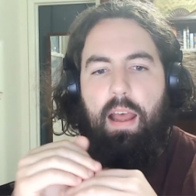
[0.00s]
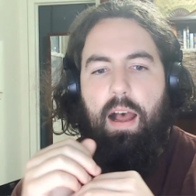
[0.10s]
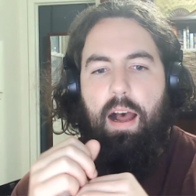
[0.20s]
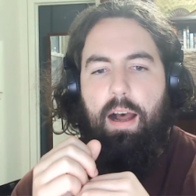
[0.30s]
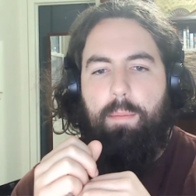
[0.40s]

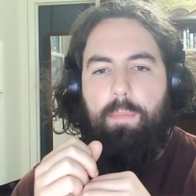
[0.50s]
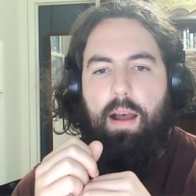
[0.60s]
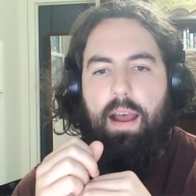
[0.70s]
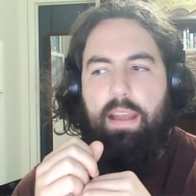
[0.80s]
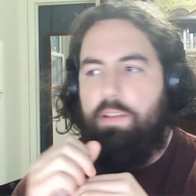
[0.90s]

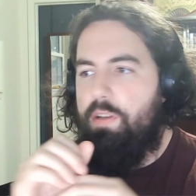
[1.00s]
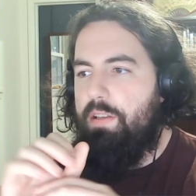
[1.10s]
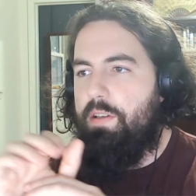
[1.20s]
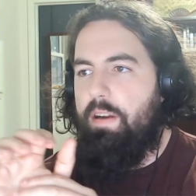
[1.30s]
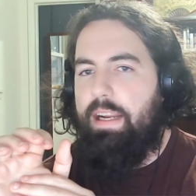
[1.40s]
I just
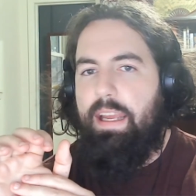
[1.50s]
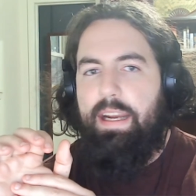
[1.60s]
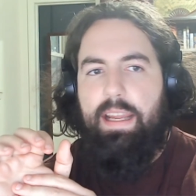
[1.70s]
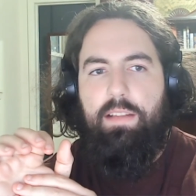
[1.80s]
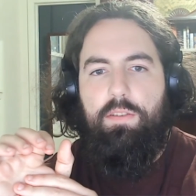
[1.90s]
started getting
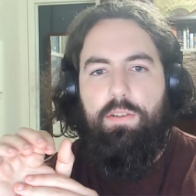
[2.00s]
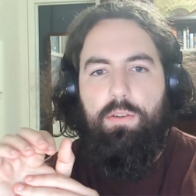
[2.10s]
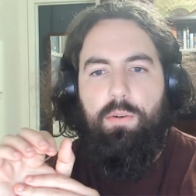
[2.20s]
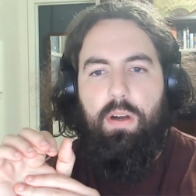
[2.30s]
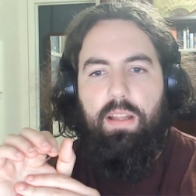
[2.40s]

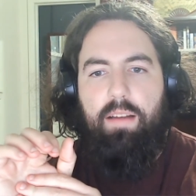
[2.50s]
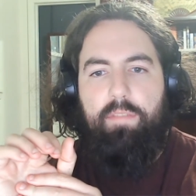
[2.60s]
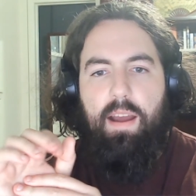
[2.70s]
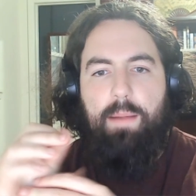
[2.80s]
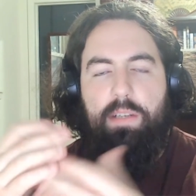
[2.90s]
into a lot of the
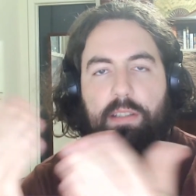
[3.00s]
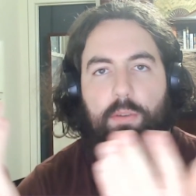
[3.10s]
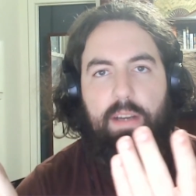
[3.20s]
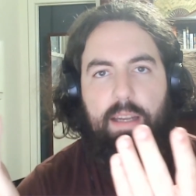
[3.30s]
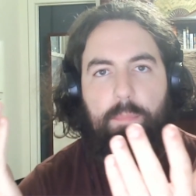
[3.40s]

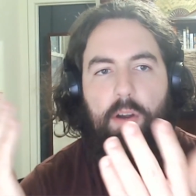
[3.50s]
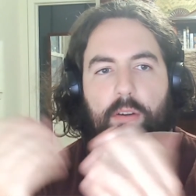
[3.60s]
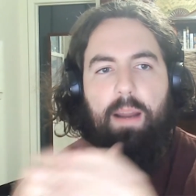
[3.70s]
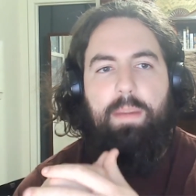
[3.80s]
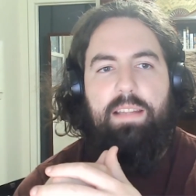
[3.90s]
object-oriented
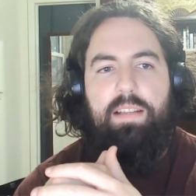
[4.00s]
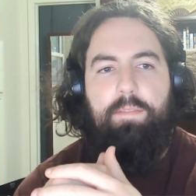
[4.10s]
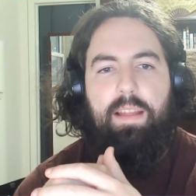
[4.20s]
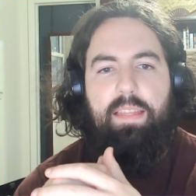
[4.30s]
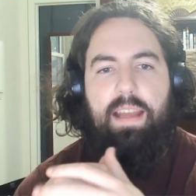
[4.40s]
programming and stuff
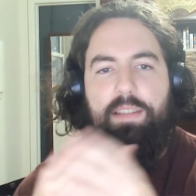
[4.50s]
like that,